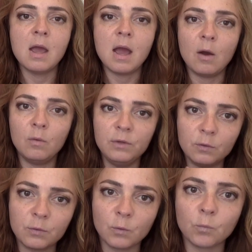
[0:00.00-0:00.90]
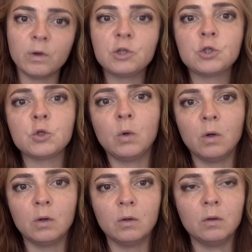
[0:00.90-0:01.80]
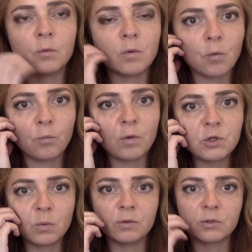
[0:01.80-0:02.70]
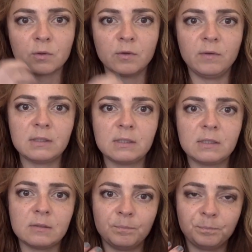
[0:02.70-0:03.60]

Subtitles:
How, the ritual, a ritual sort of gets